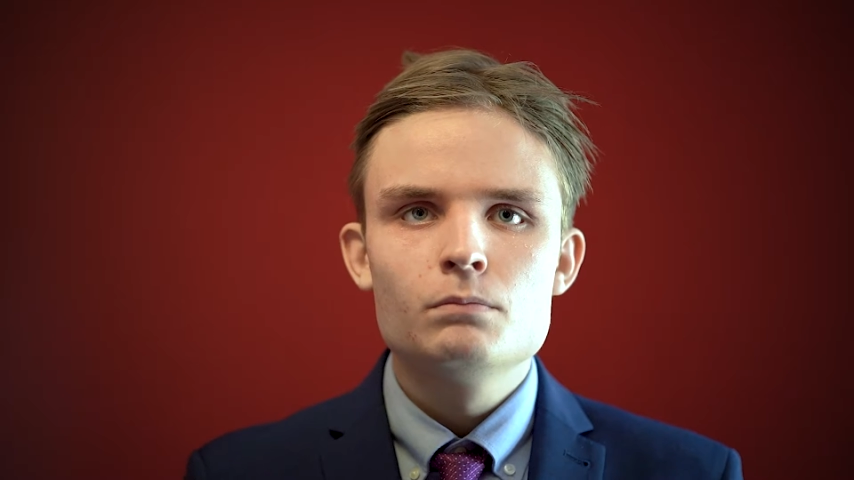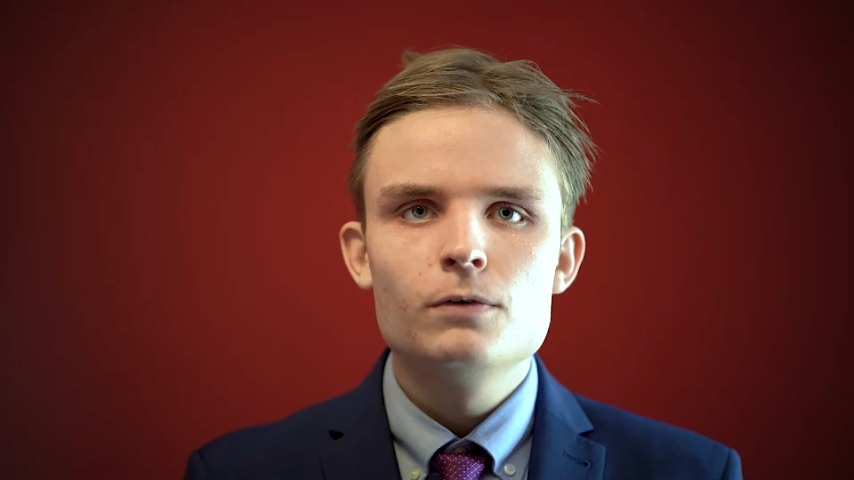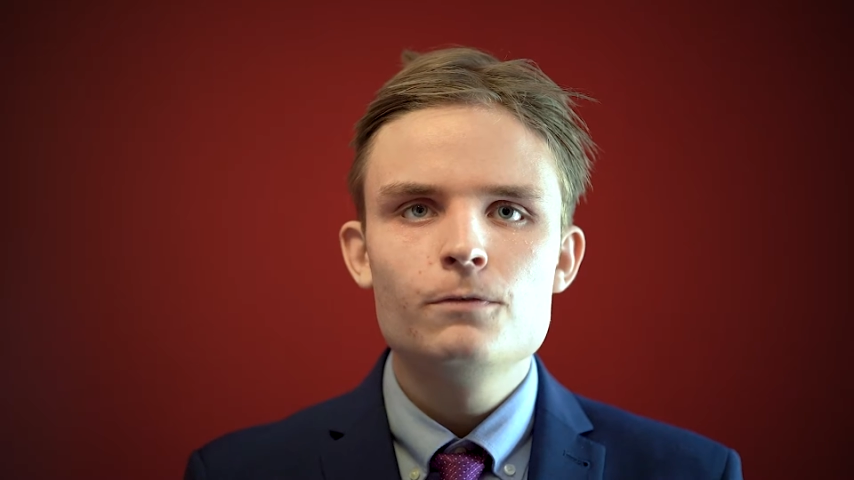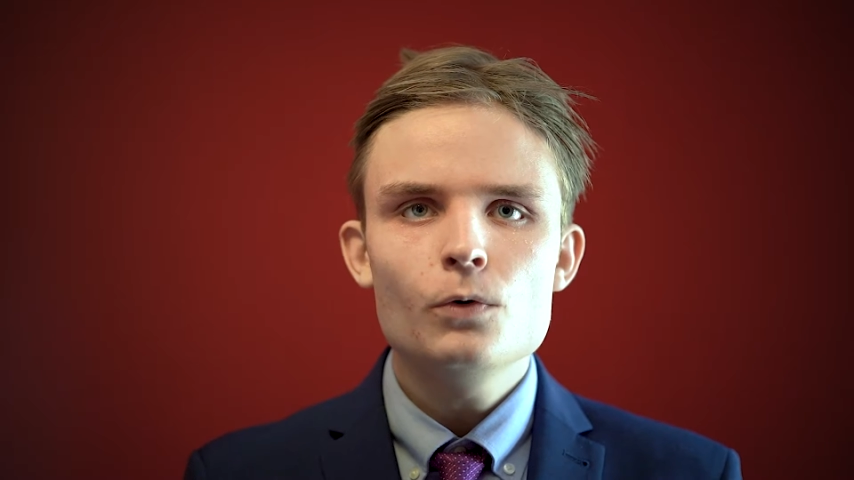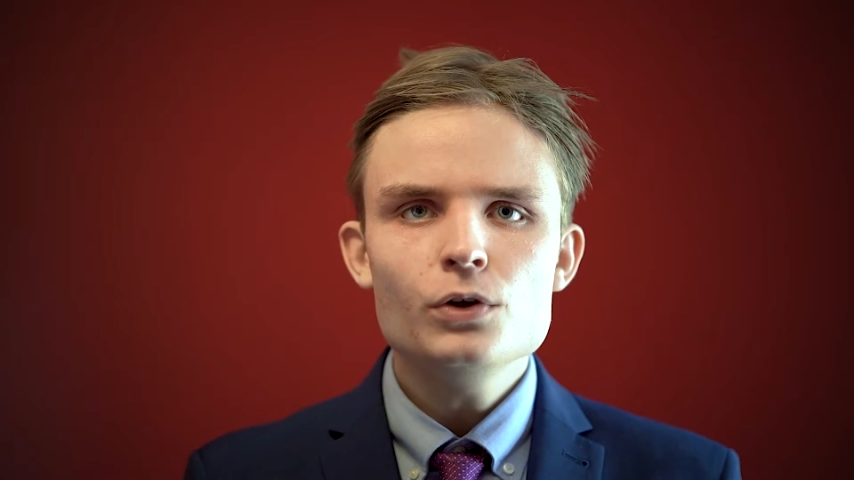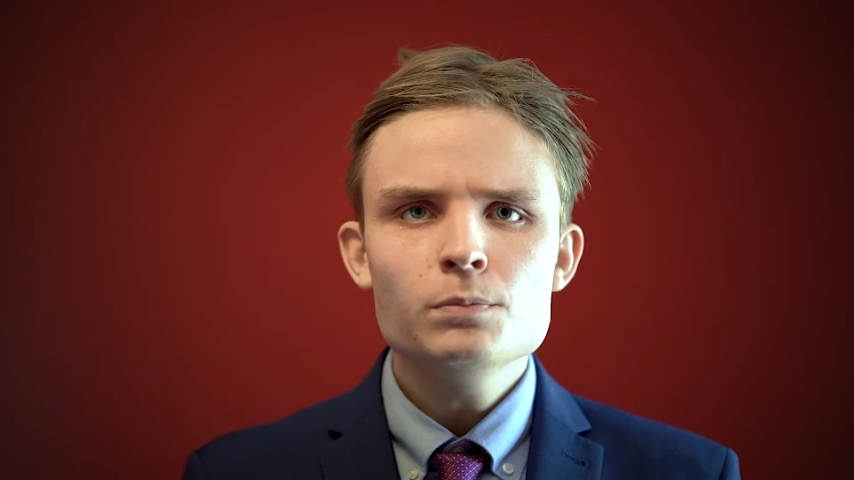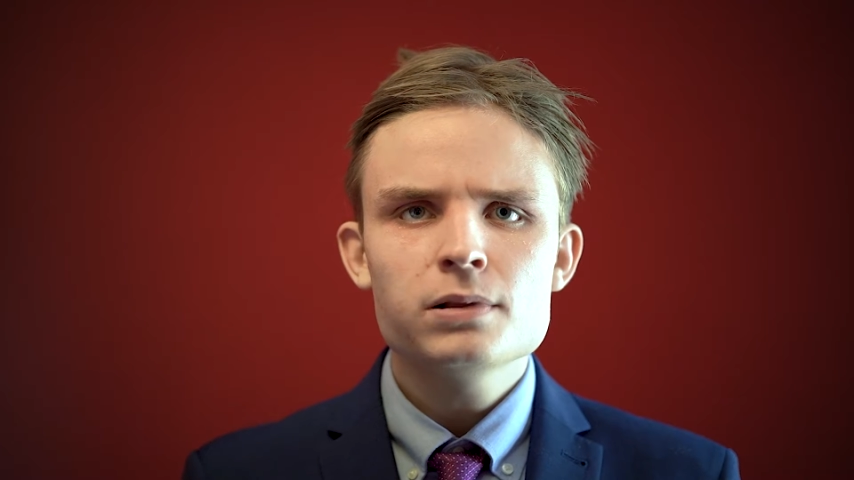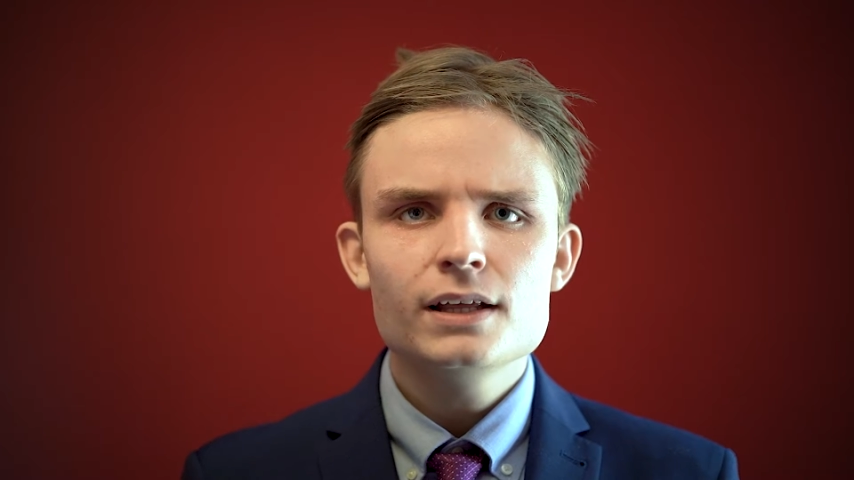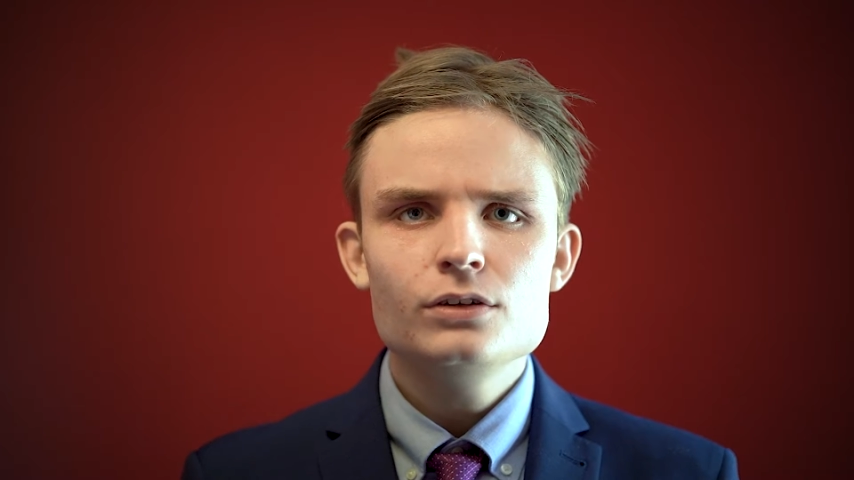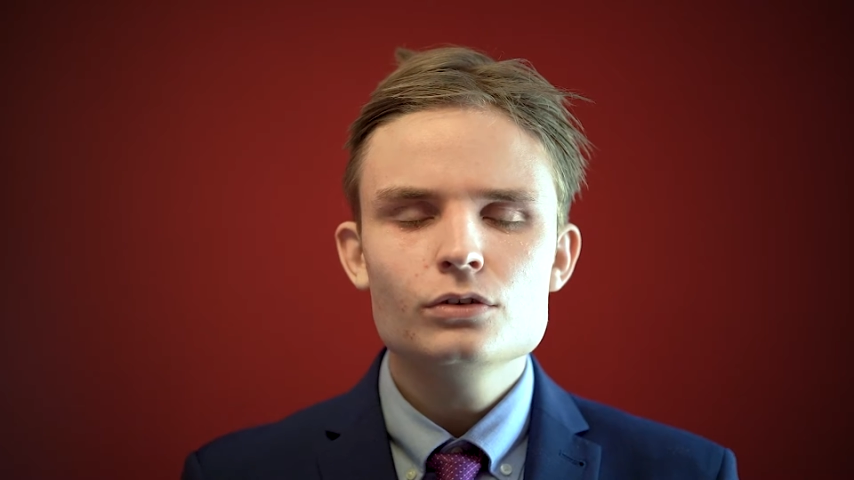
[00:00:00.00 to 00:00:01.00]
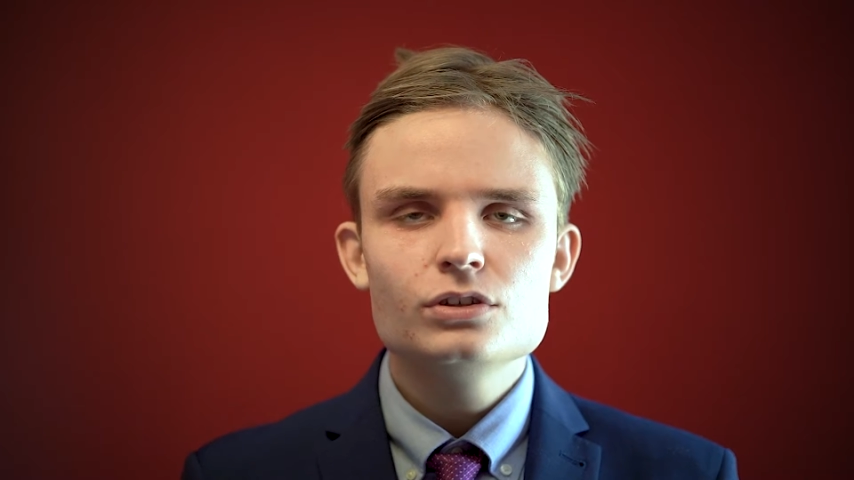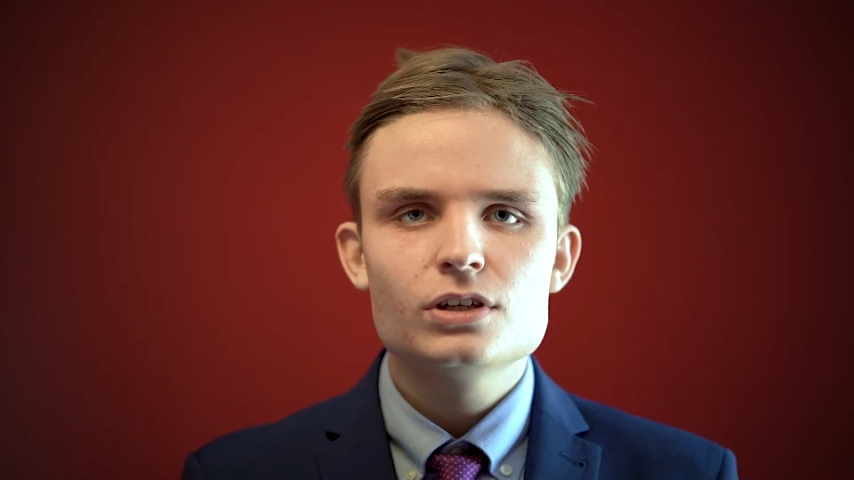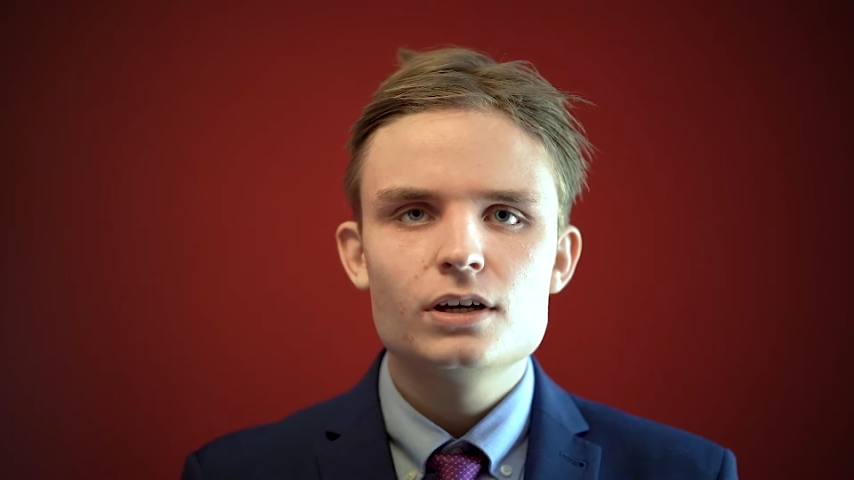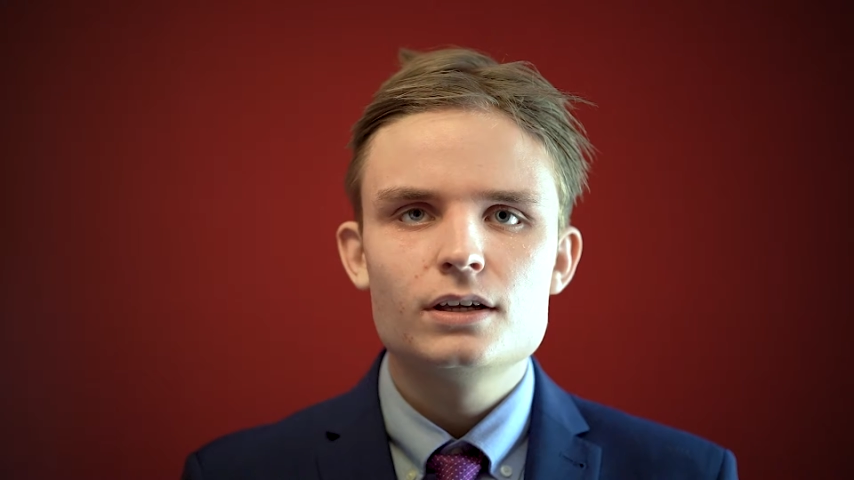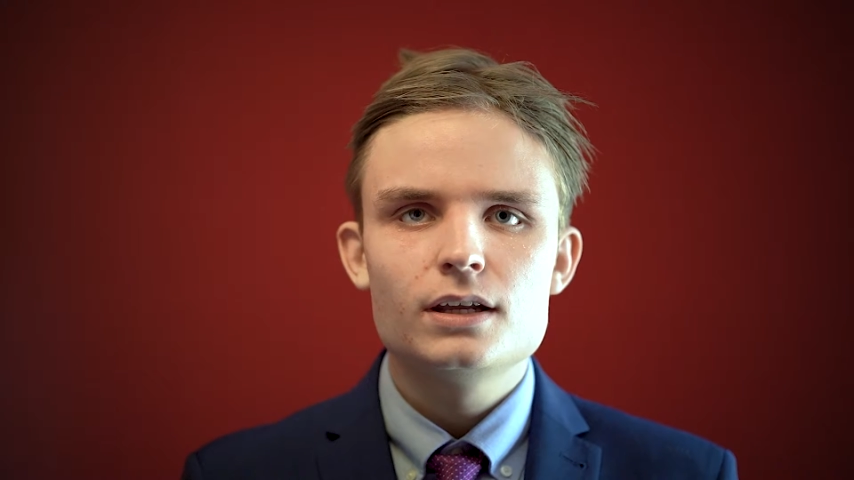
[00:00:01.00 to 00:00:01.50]
Before you plan your
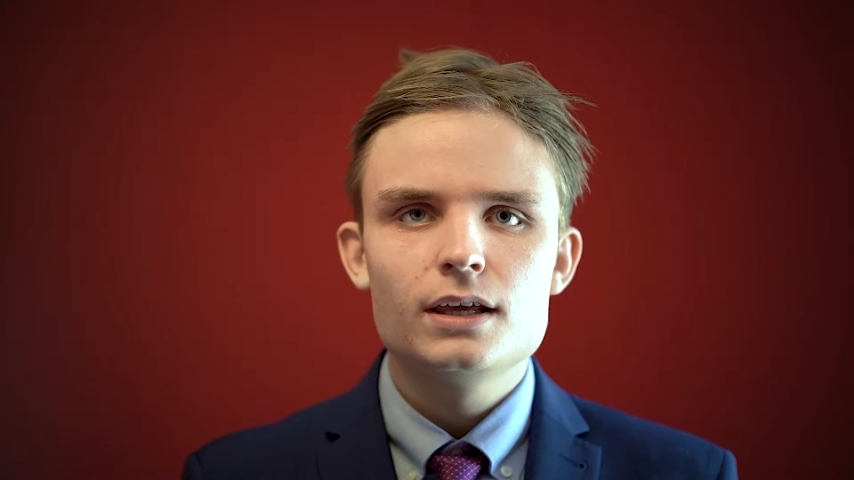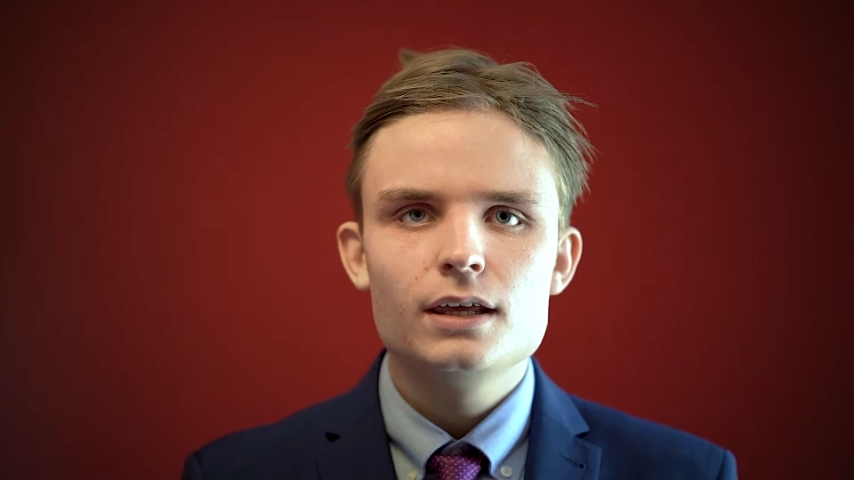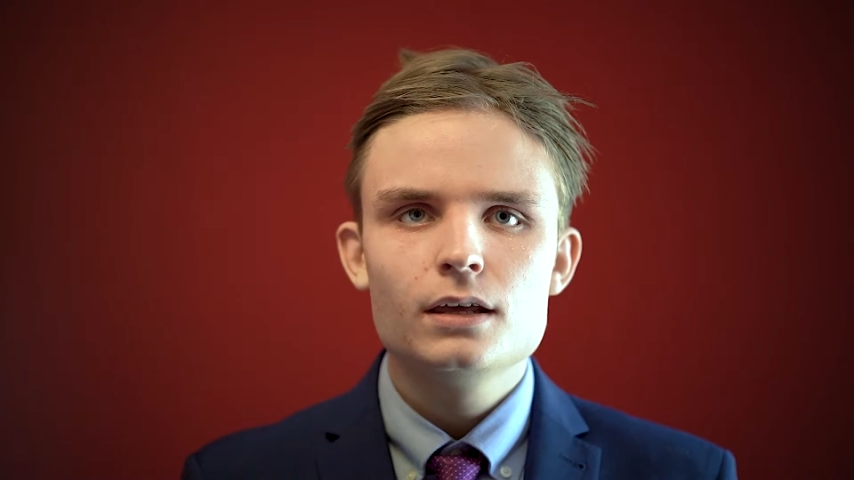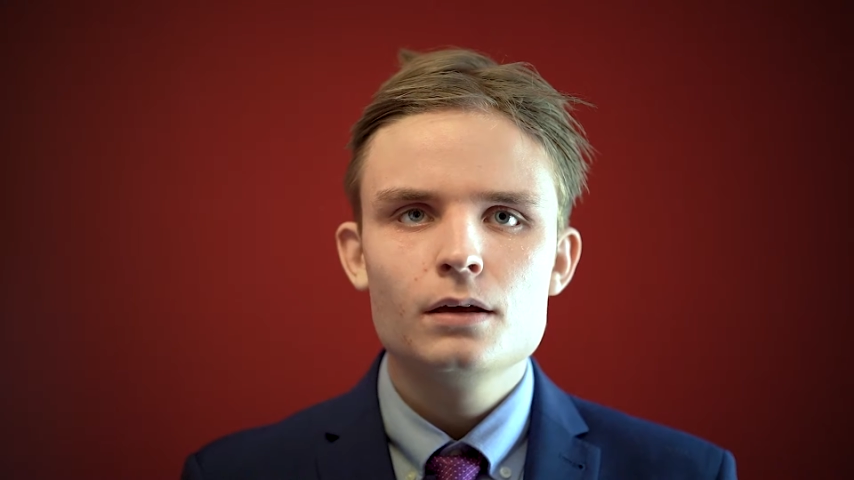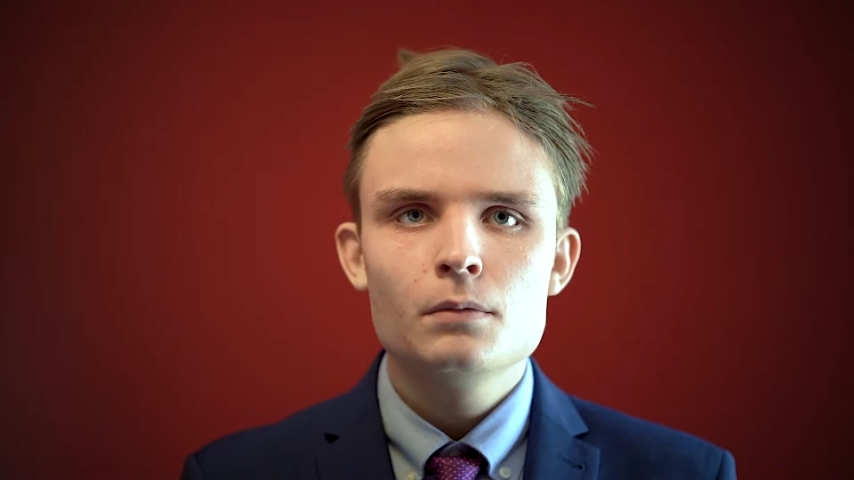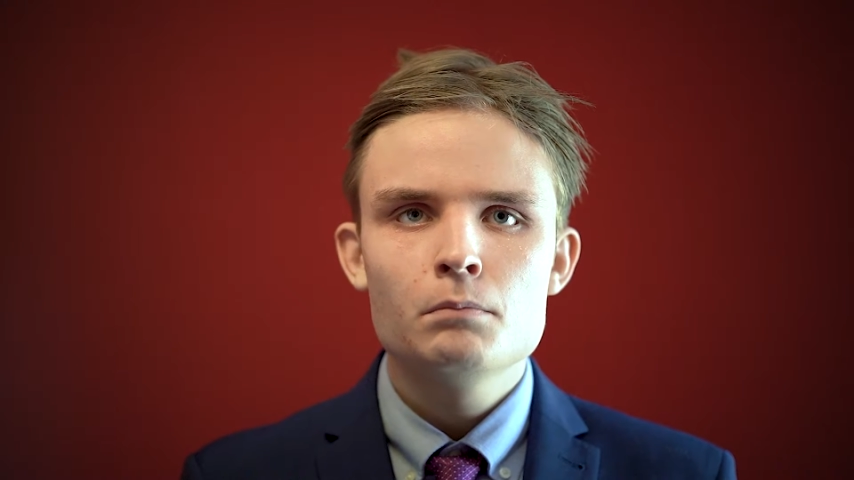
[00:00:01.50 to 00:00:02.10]
journey,